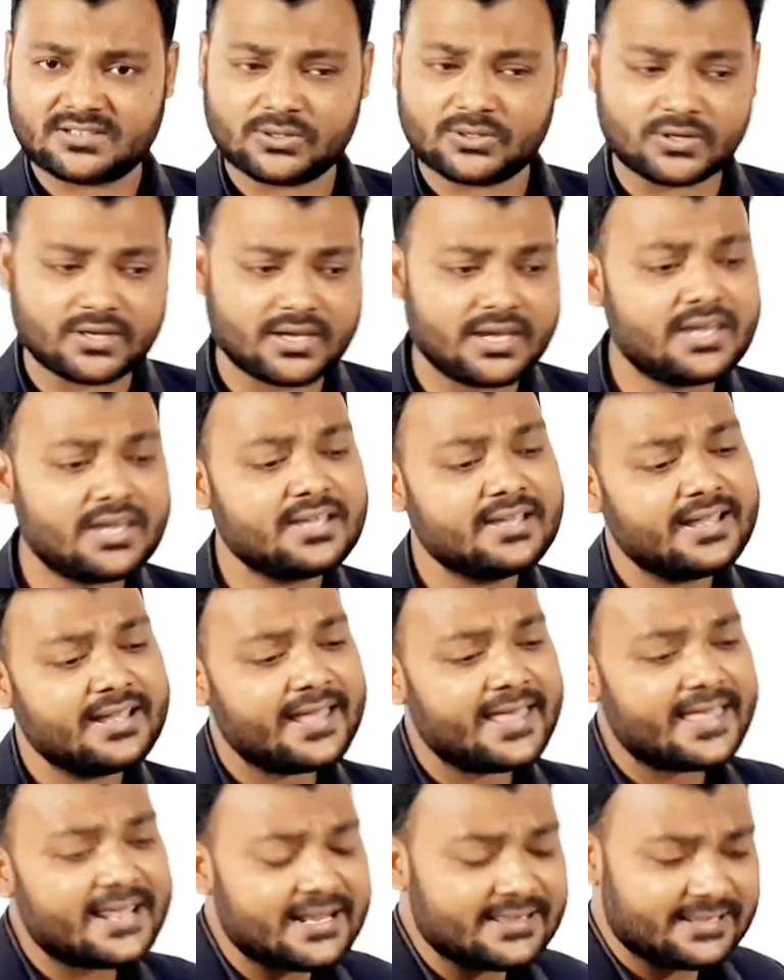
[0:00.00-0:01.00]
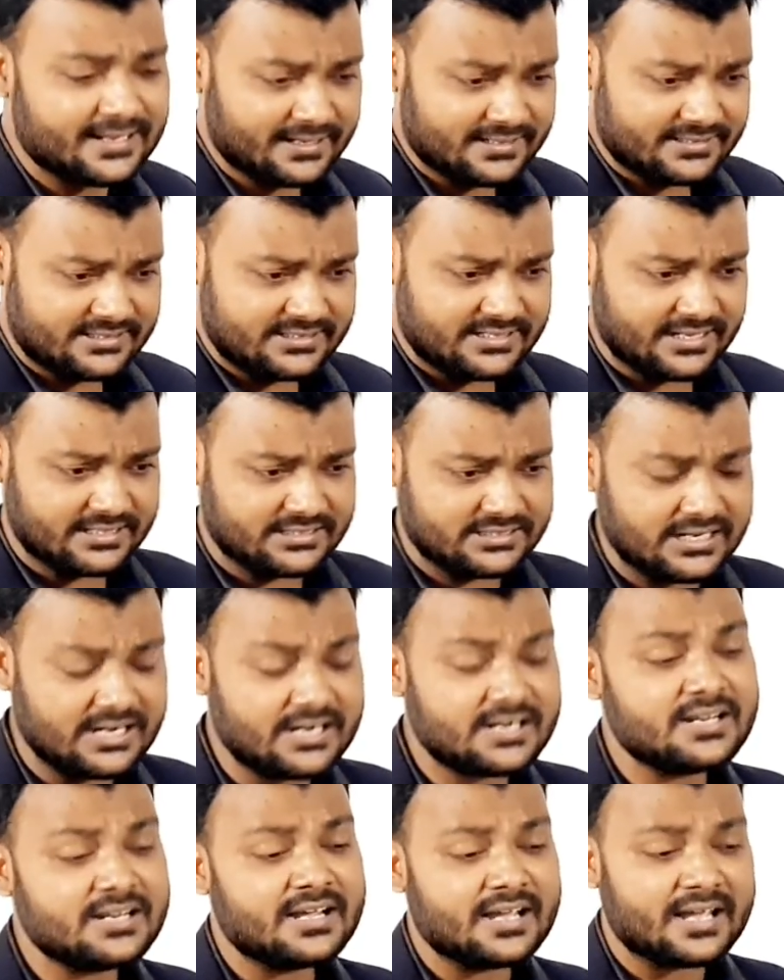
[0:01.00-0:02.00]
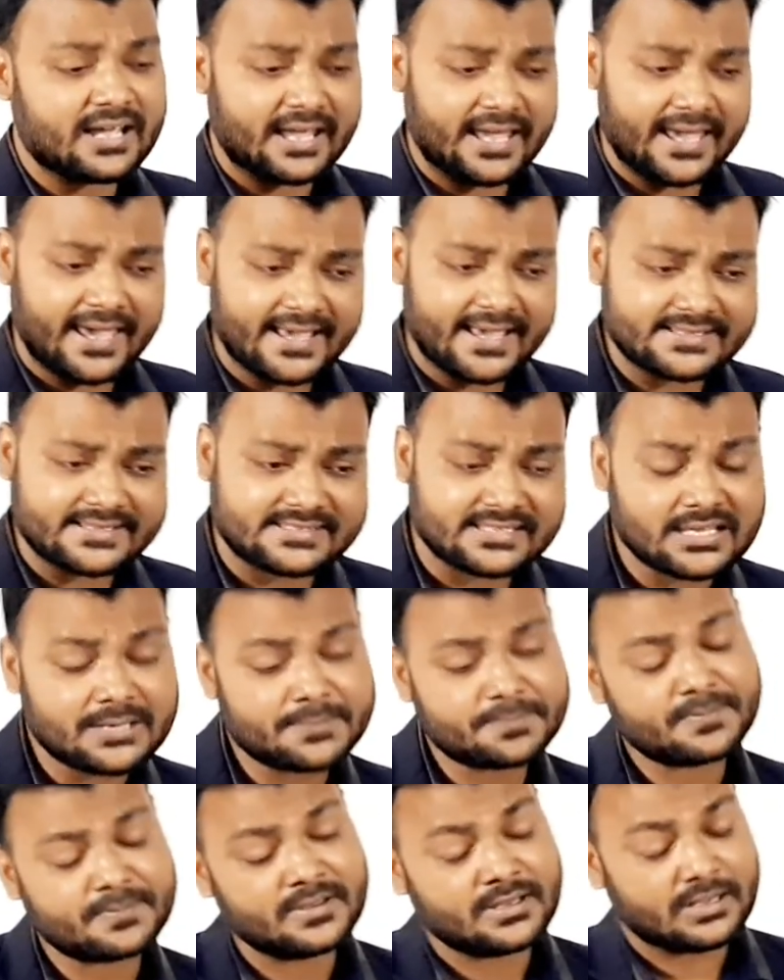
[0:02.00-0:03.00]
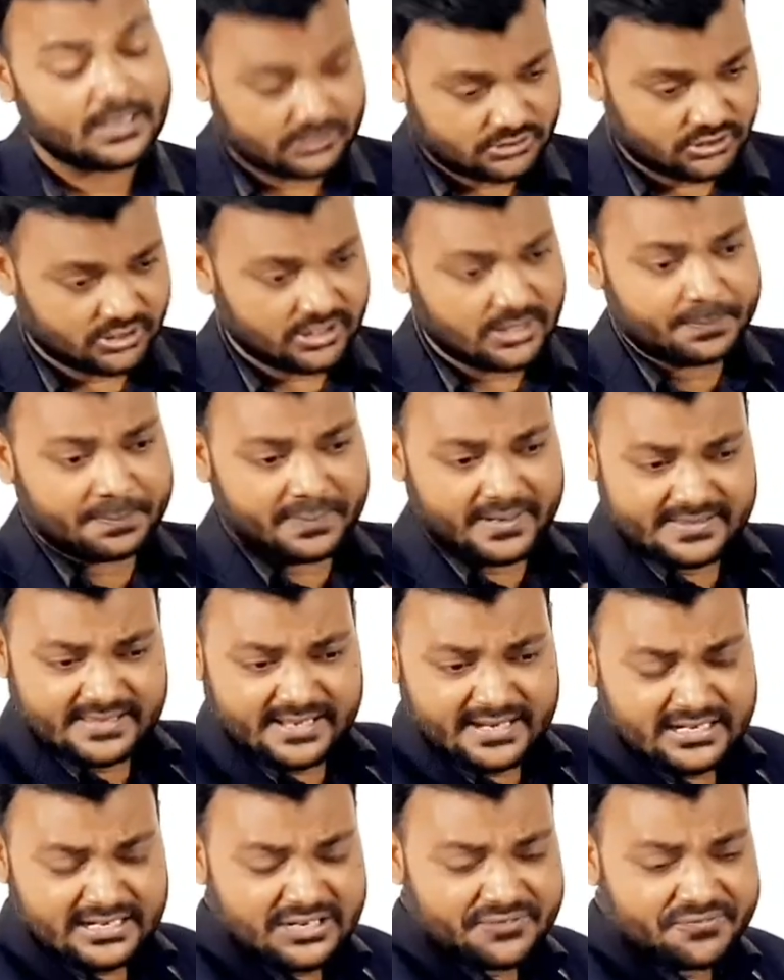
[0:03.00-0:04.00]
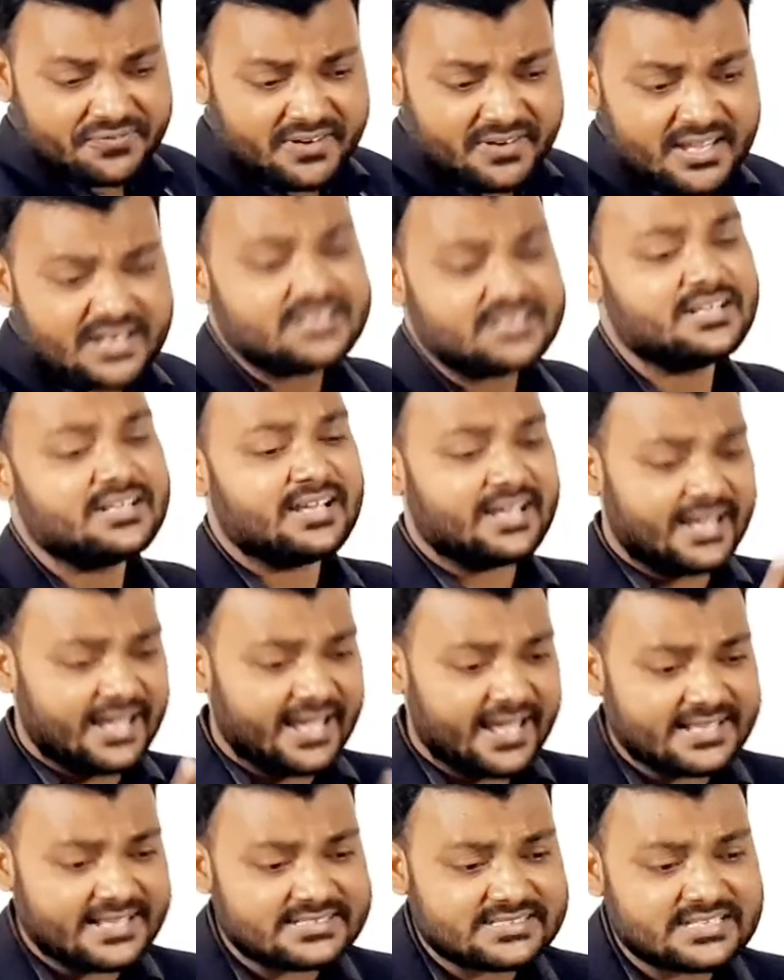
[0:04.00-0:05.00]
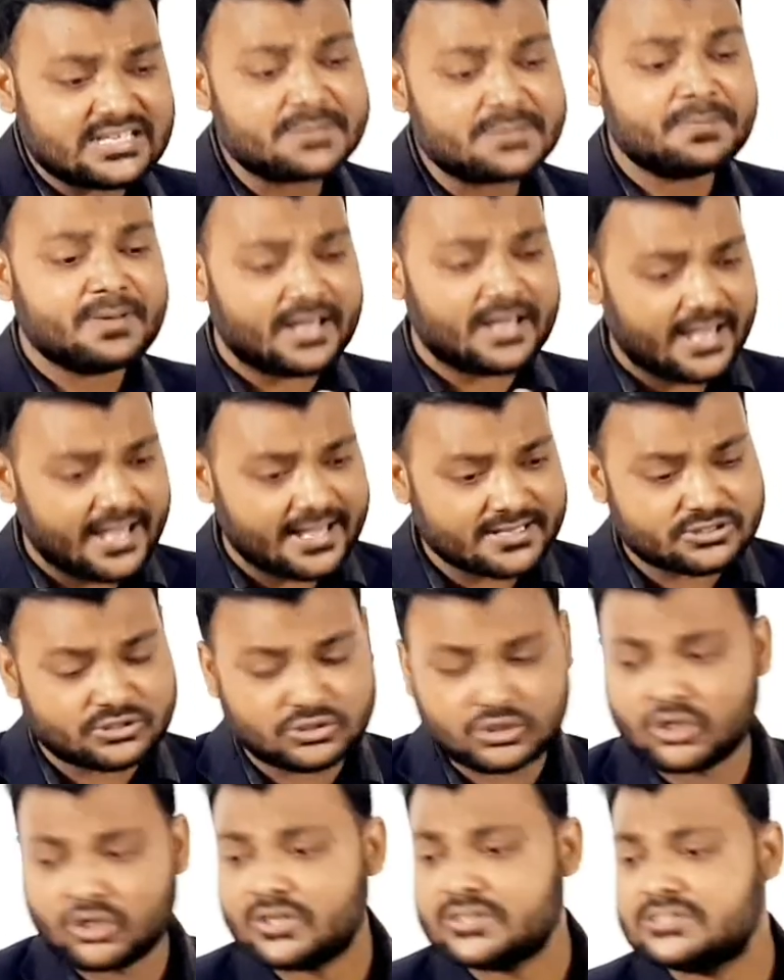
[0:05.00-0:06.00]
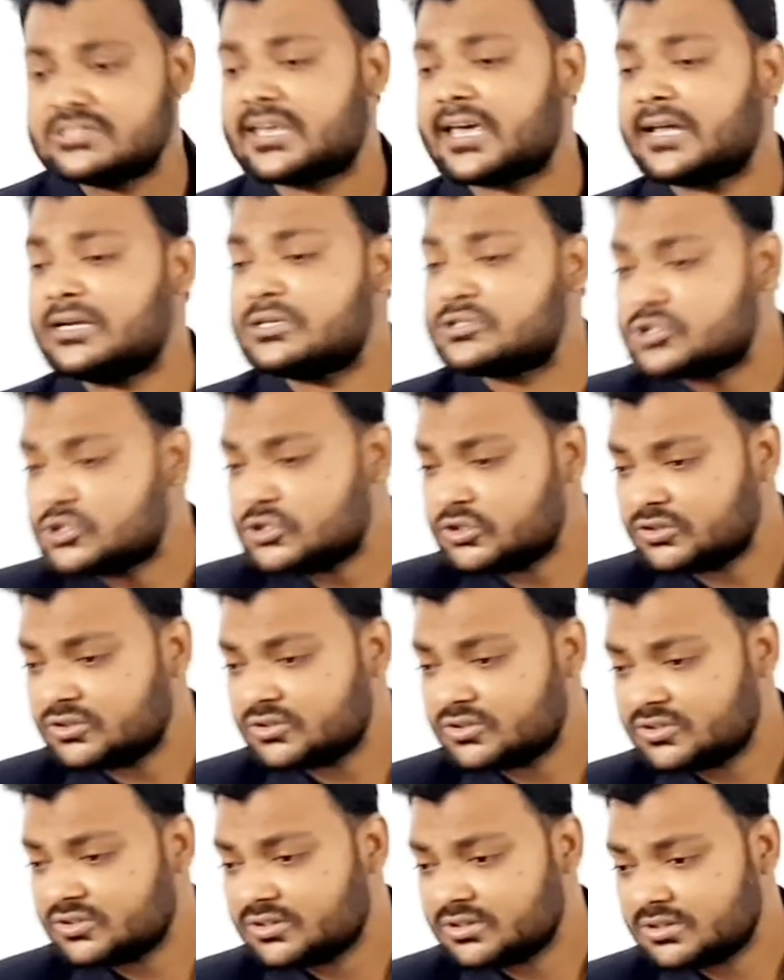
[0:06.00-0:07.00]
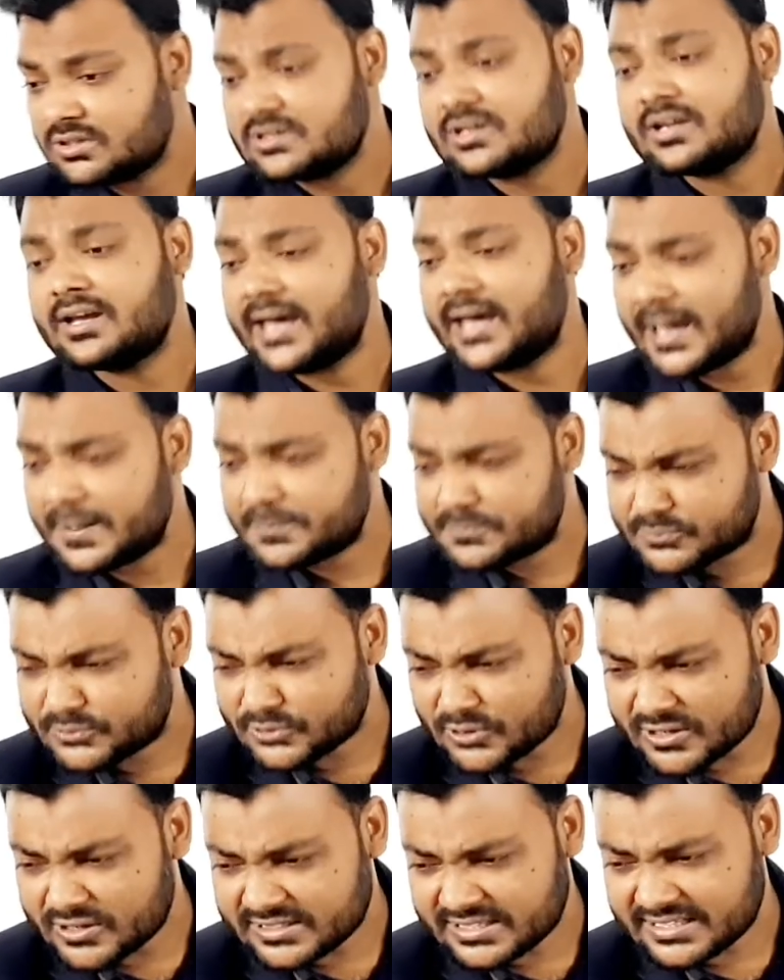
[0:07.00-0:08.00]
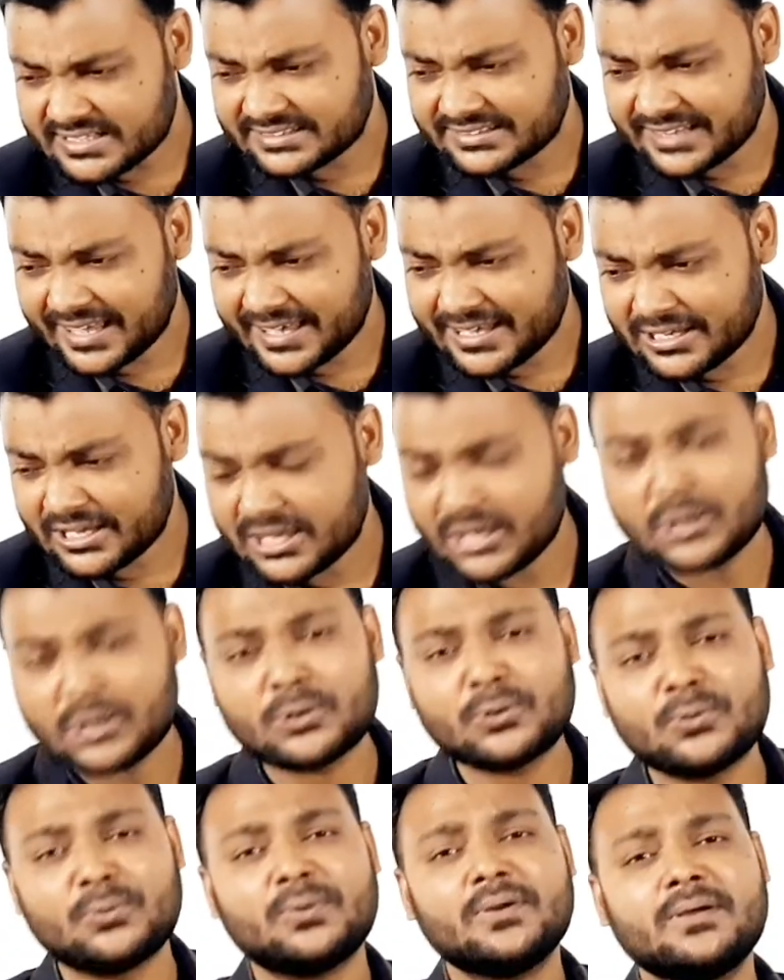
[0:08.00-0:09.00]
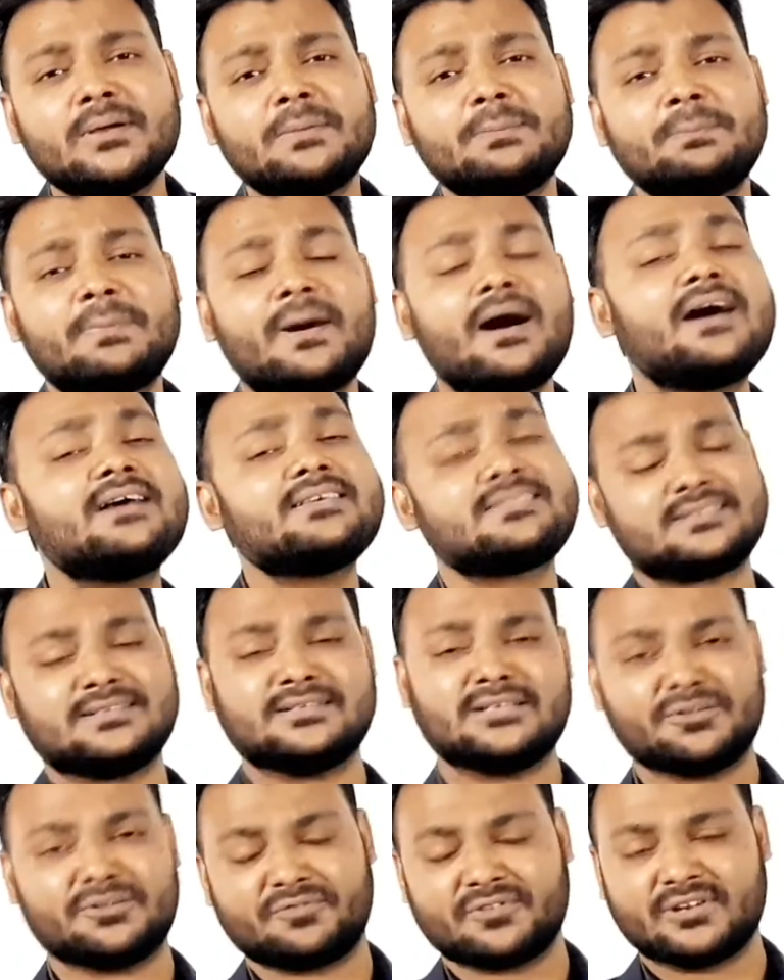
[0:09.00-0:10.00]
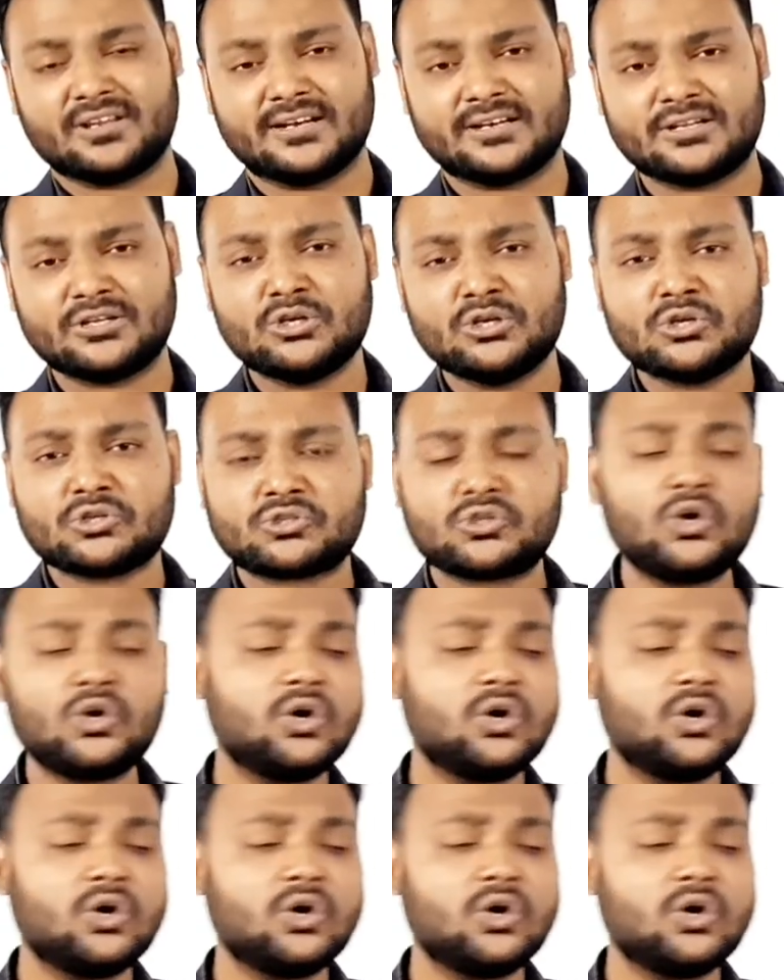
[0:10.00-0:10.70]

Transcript: Okay, another structure, as if, present indefinite, as if, as though is equal to, absolutely, thank you, past indefinite. So